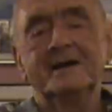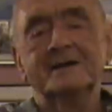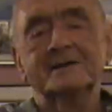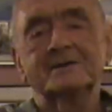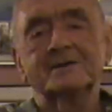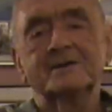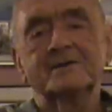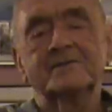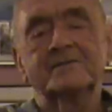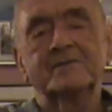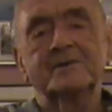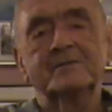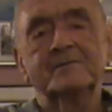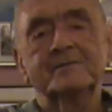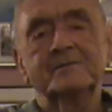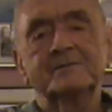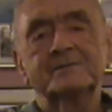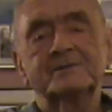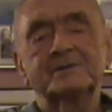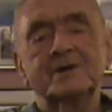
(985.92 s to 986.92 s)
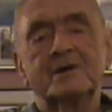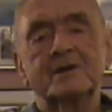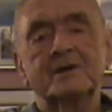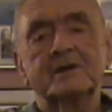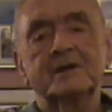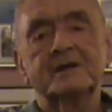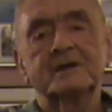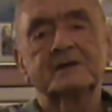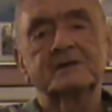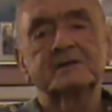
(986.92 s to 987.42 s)
So from Salt
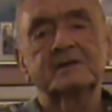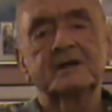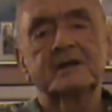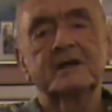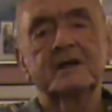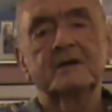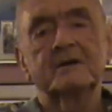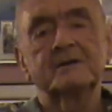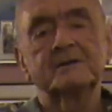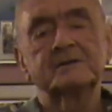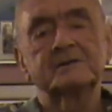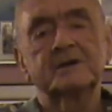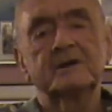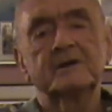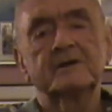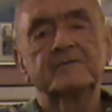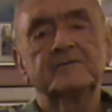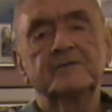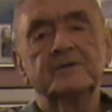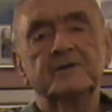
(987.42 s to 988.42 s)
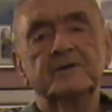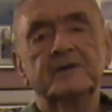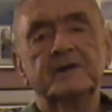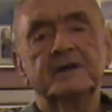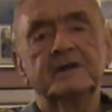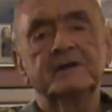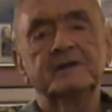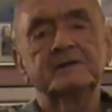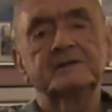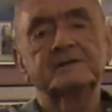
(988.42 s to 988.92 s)
Lake City, I was there a few
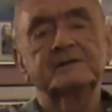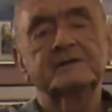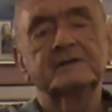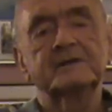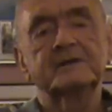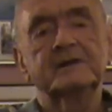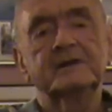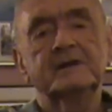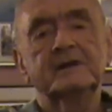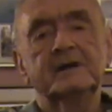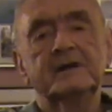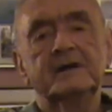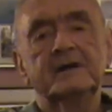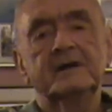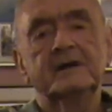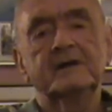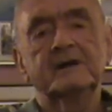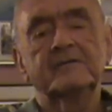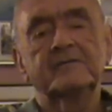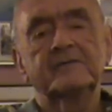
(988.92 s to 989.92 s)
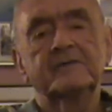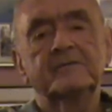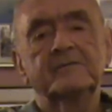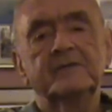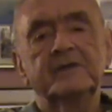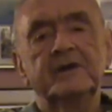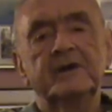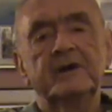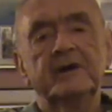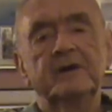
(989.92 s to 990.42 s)
days. From
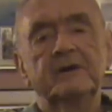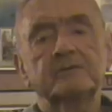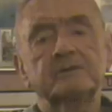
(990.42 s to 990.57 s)
there, I